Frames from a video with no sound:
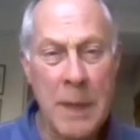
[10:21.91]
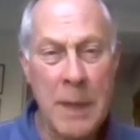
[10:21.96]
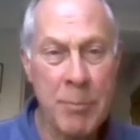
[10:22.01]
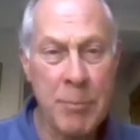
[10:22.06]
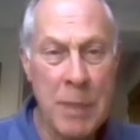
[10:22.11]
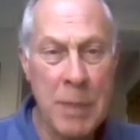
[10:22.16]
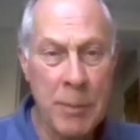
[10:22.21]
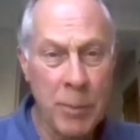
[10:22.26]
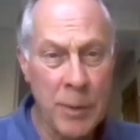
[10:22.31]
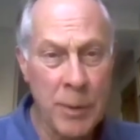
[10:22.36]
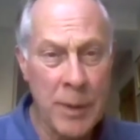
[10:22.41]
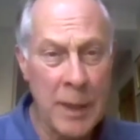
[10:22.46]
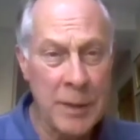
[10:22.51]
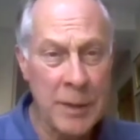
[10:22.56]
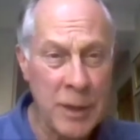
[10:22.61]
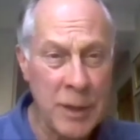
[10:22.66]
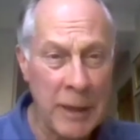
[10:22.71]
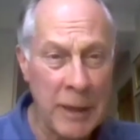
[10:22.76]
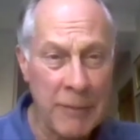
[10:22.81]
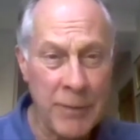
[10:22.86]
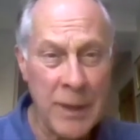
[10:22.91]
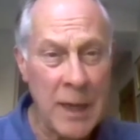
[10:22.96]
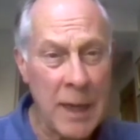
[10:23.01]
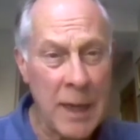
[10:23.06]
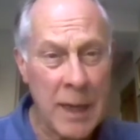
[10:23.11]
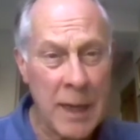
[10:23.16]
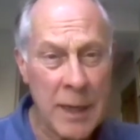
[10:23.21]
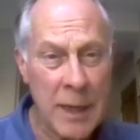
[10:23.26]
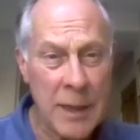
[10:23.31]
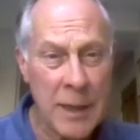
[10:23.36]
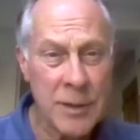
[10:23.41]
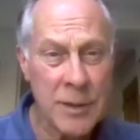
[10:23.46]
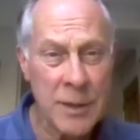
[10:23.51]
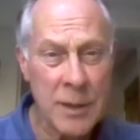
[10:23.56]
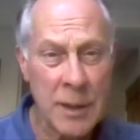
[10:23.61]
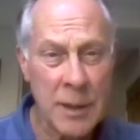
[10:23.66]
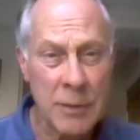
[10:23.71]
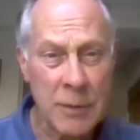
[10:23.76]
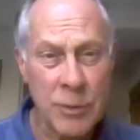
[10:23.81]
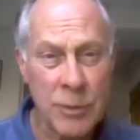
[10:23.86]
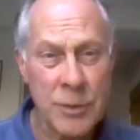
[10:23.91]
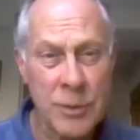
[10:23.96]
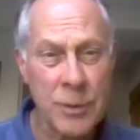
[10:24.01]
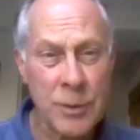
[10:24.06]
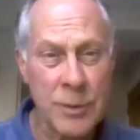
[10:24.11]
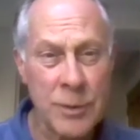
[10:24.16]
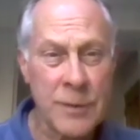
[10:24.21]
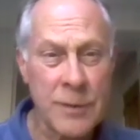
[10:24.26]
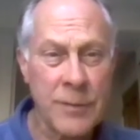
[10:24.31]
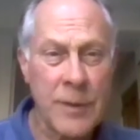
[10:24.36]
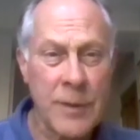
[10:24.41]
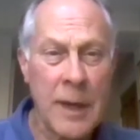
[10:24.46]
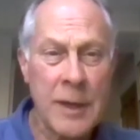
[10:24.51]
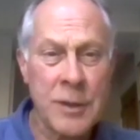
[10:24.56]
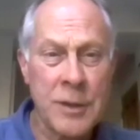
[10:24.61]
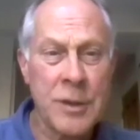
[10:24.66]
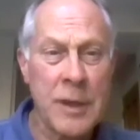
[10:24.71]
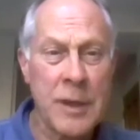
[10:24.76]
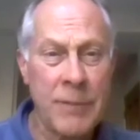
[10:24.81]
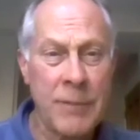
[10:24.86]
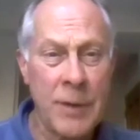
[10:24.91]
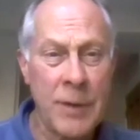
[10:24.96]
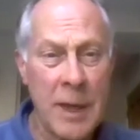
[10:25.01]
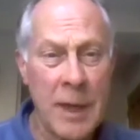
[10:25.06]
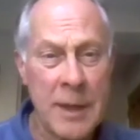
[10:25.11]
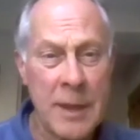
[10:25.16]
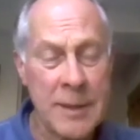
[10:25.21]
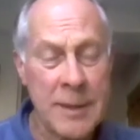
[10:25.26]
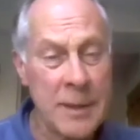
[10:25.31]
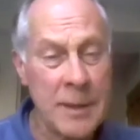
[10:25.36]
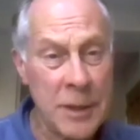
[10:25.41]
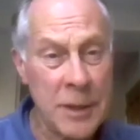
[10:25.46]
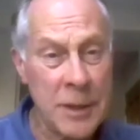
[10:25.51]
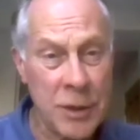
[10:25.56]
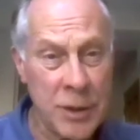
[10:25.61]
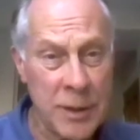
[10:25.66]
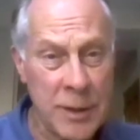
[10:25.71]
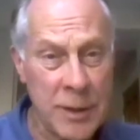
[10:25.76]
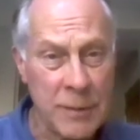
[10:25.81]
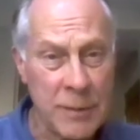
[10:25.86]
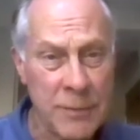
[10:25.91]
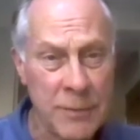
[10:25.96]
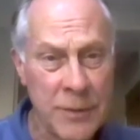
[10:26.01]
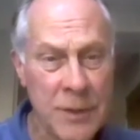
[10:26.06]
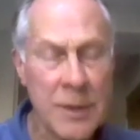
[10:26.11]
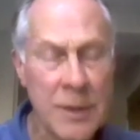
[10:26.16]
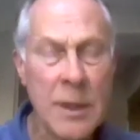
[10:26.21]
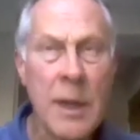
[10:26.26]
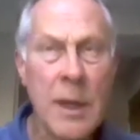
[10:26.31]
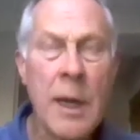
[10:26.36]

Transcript: people with HIV/AIDS and all sorts of HIV/AIDS initiatives.